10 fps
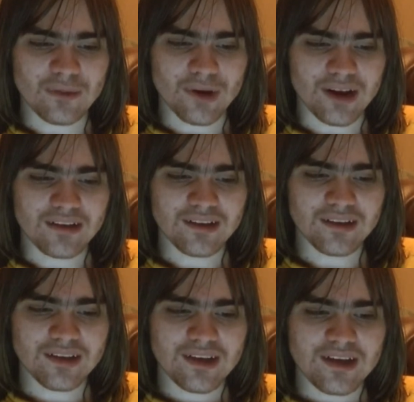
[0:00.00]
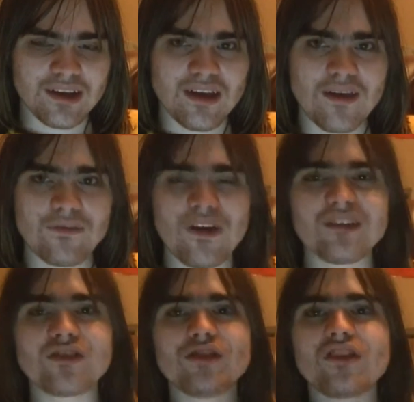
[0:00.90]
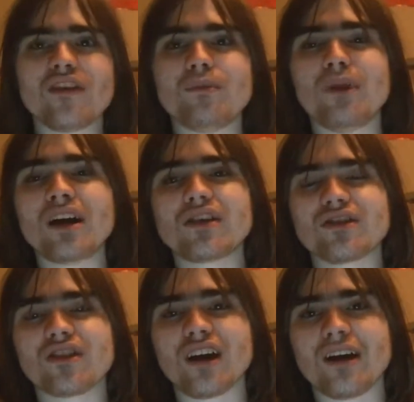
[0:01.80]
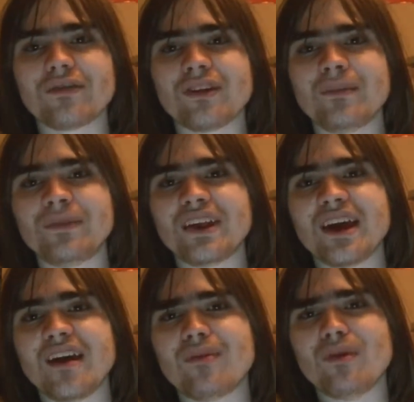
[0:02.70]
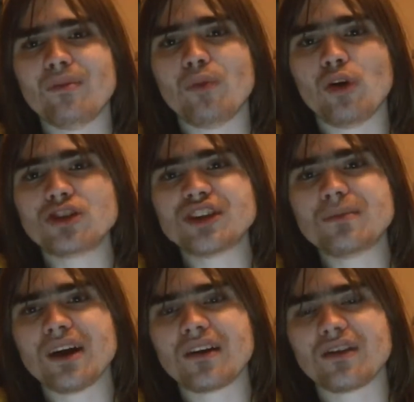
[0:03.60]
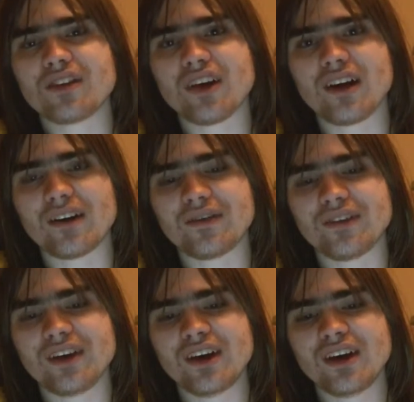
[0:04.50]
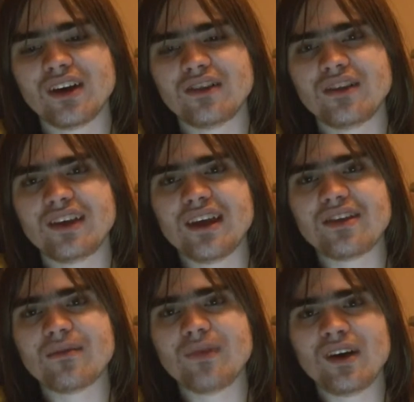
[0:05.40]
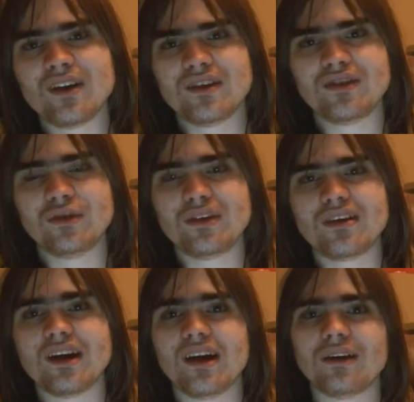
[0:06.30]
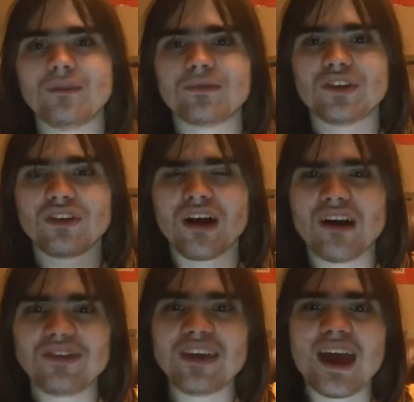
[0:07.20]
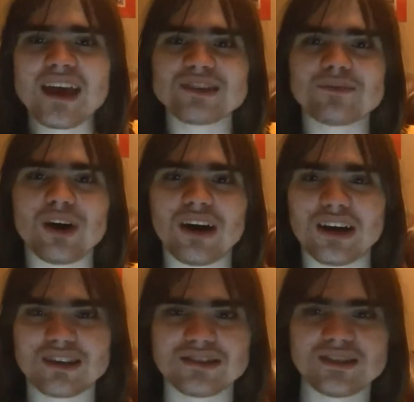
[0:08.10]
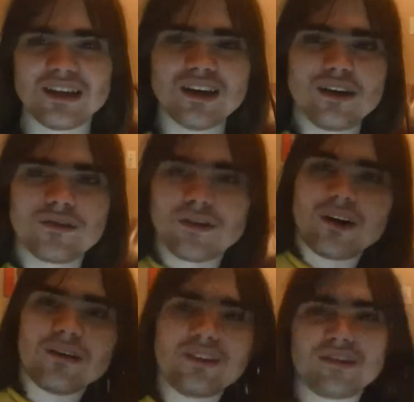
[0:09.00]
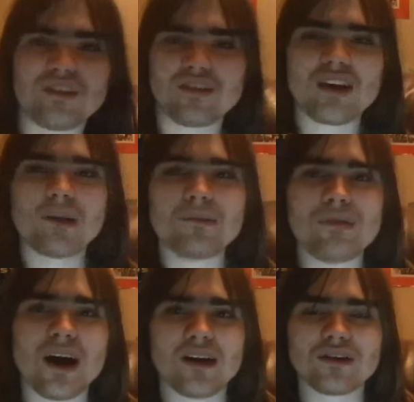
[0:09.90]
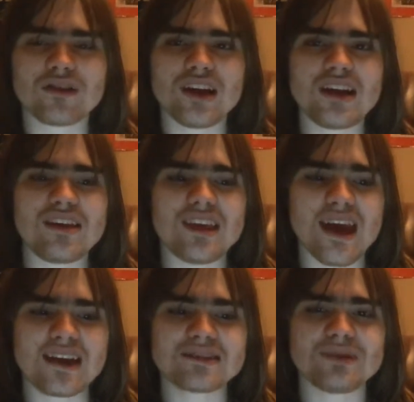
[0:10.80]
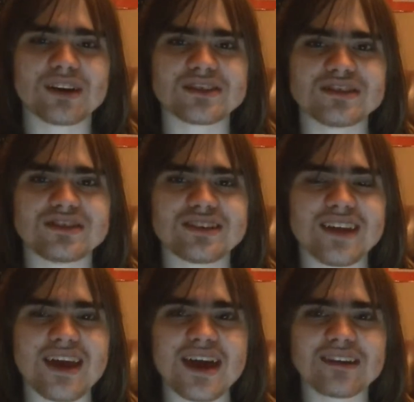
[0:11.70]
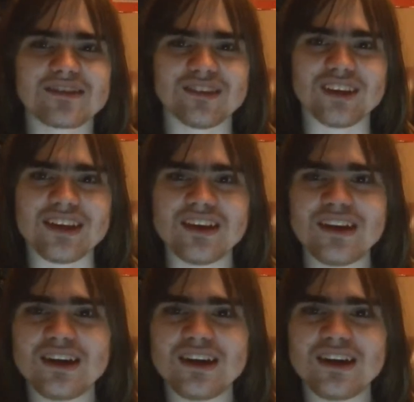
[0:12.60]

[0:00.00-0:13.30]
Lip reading: one. Investors of Microsoft have been pushing Microsoft to get them to cut the Xbox, to stop creating the Xbox and just to cancel it,